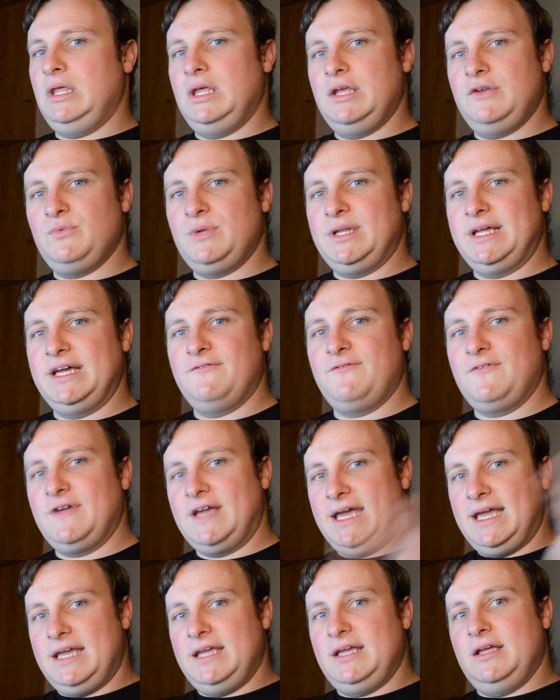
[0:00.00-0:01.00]
It will have
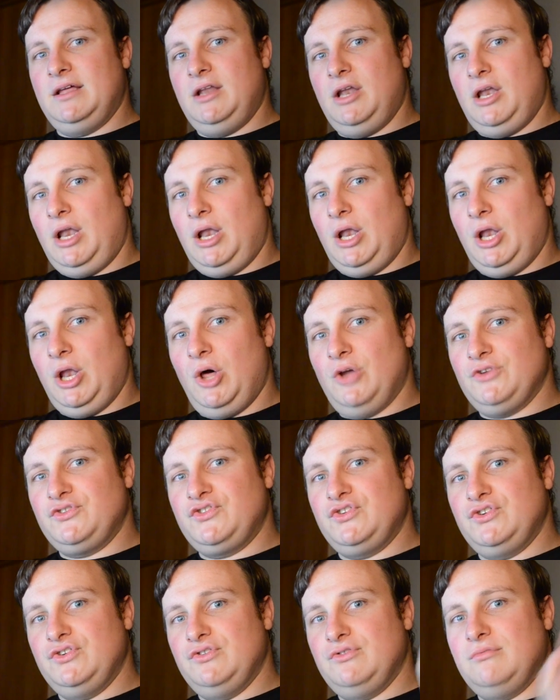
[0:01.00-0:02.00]
a
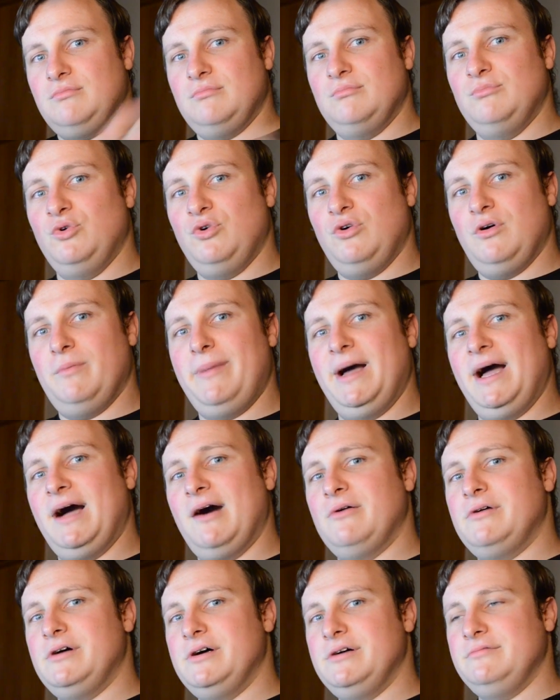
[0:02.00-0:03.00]
lot more
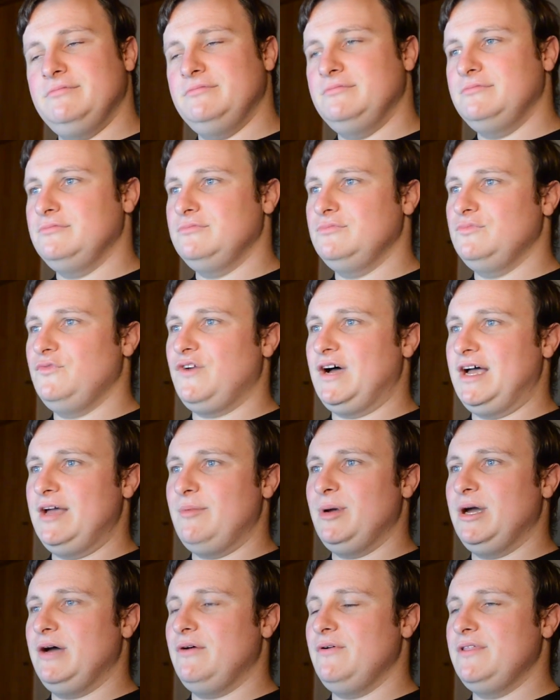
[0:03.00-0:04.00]

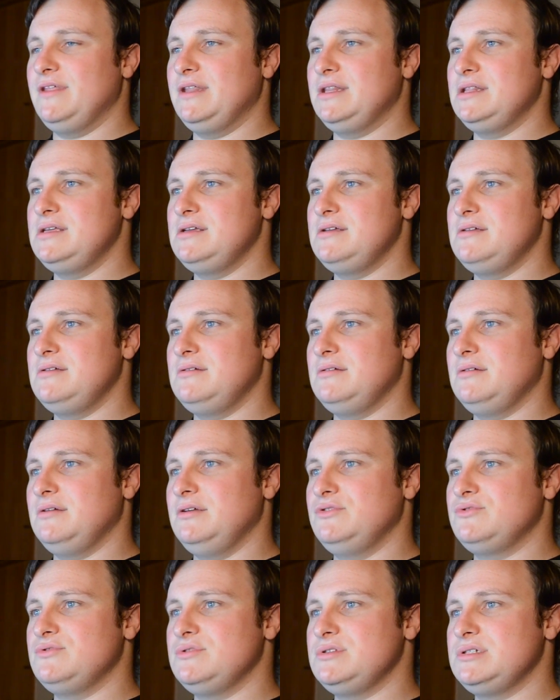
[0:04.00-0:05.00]
firepower than the
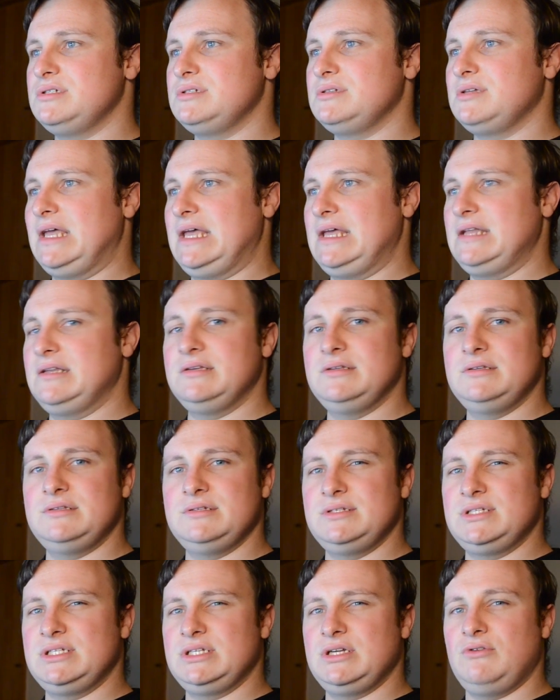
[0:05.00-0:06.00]
Idris, and it
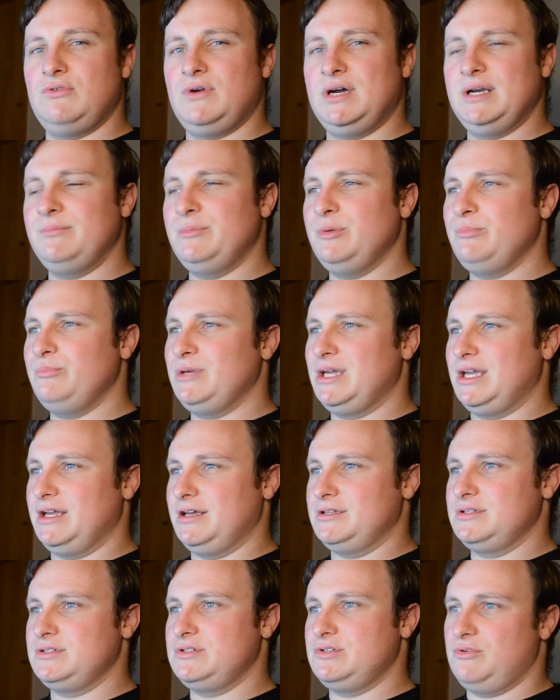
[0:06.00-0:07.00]
is quite a bit
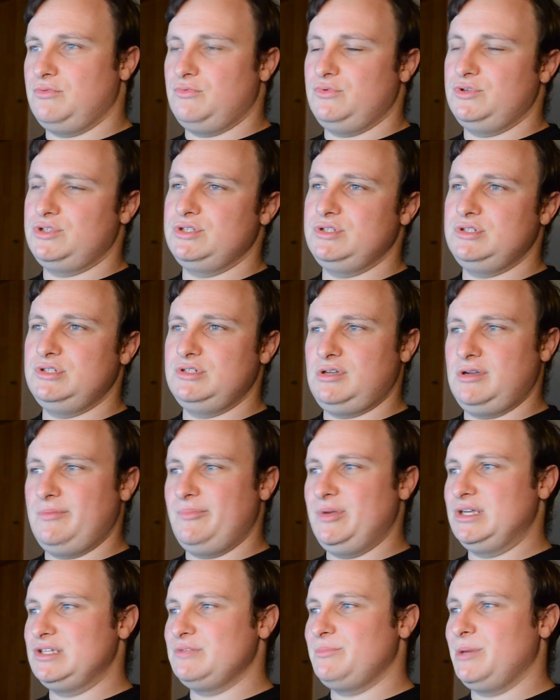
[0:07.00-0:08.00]
bigger, so which is to
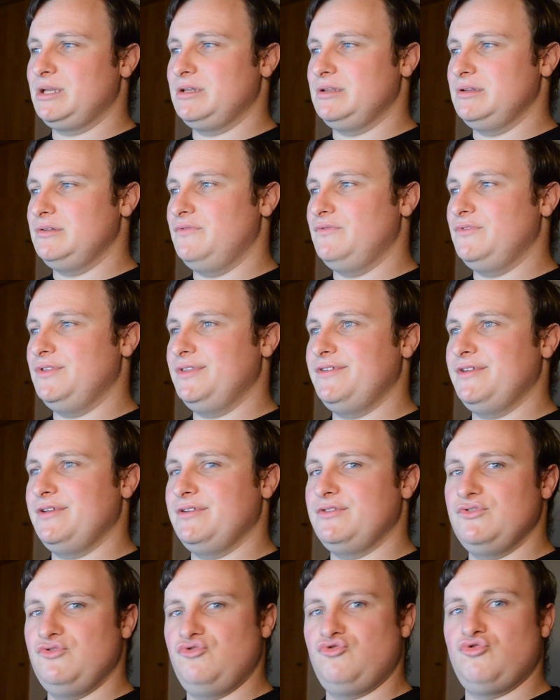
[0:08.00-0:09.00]
be expected if it's
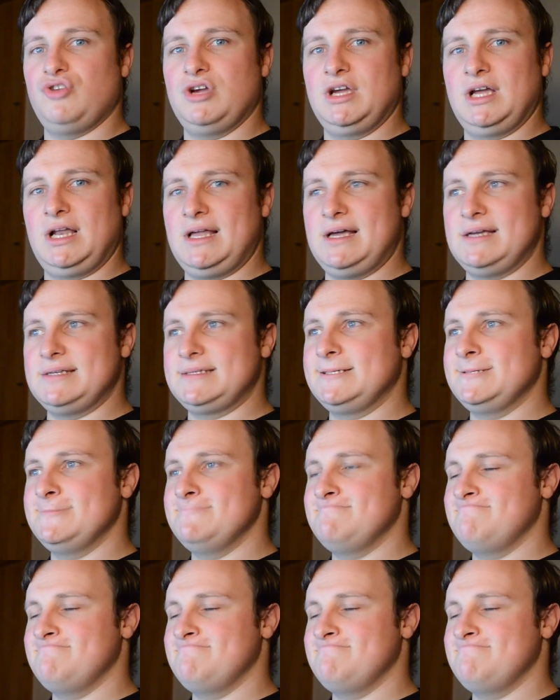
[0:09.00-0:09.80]
a destroyer class.